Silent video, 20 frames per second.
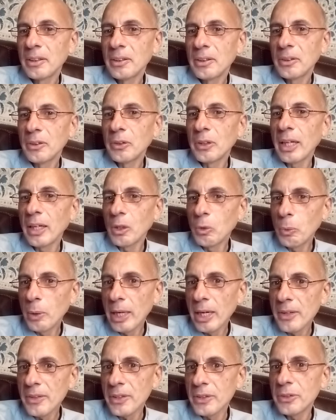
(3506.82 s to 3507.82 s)
you're not
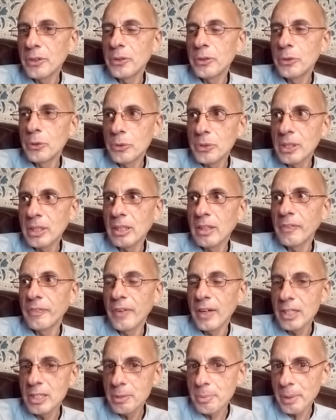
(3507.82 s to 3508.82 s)
aware that you're using
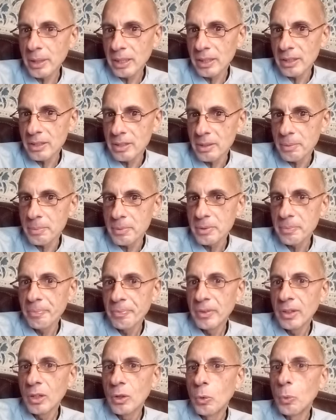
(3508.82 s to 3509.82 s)
defense mechanisms
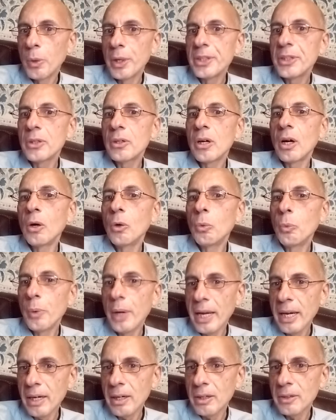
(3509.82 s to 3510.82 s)
when you're
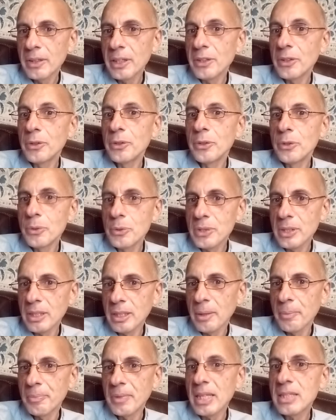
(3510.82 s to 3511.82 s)
aware that you're using
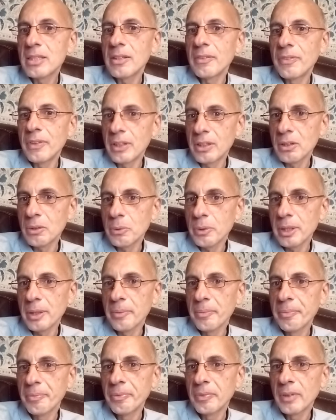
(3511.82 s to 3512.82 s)
them that's a victory
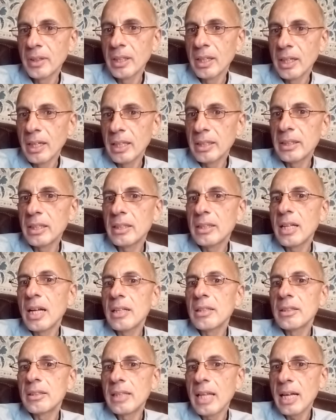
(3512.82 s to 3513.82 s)
and
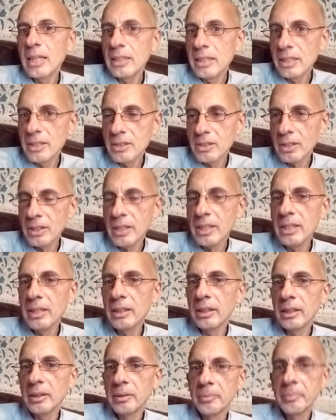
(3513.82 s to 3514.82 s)
that that leads to the
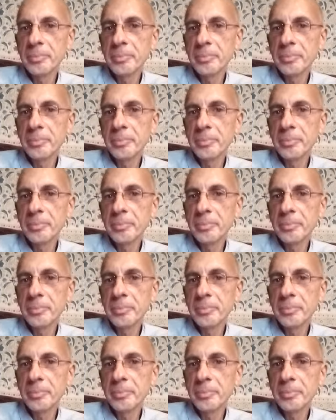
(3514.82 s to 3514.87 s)
healing